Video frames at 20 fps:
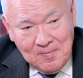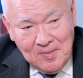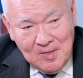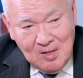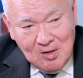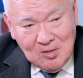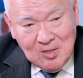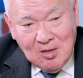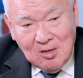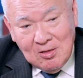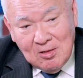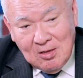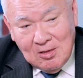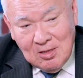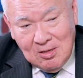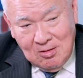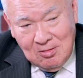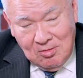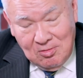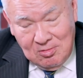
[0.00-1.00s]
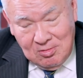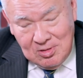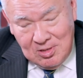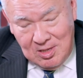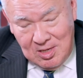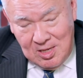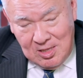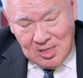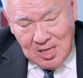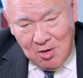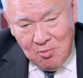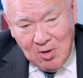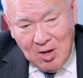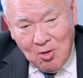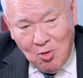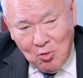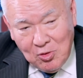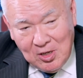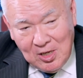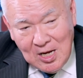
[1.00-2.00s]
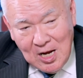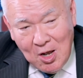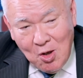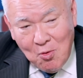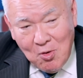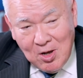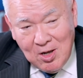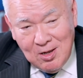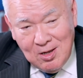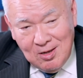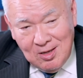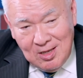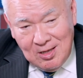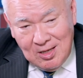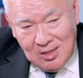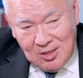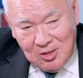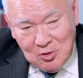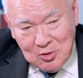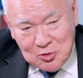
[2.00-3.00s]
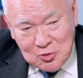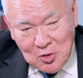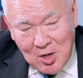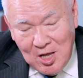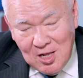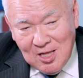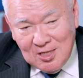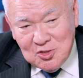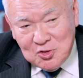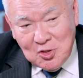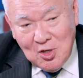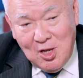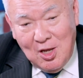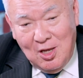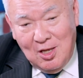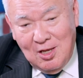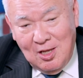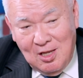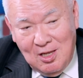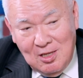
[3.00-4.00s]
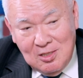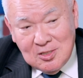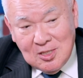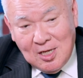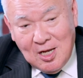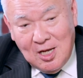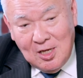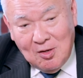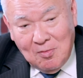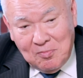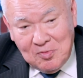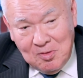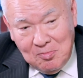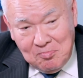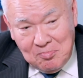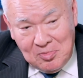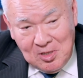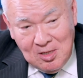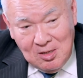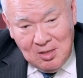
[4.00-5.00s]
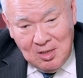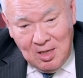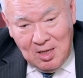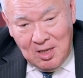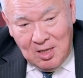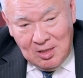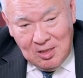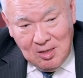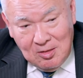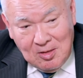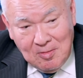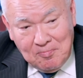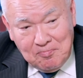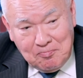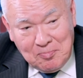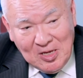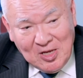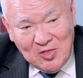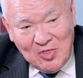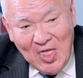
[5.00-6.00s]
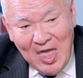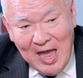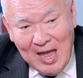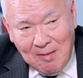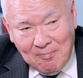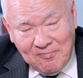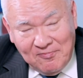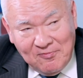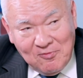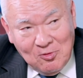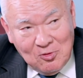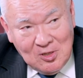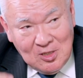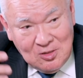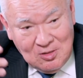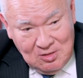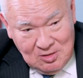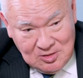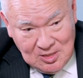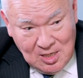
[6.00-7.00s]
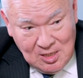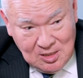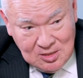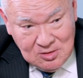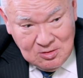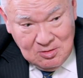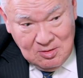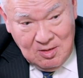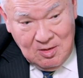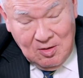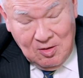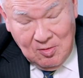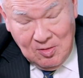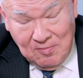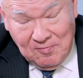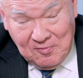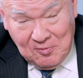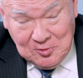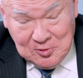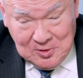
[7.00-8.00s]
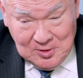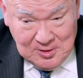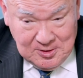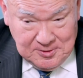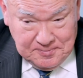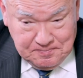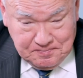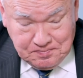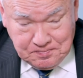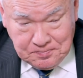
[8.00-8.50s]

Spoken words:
The Taiwan, Okinawa, Kyushu Island chain is a kind of the big dam for the Chinese, the forces.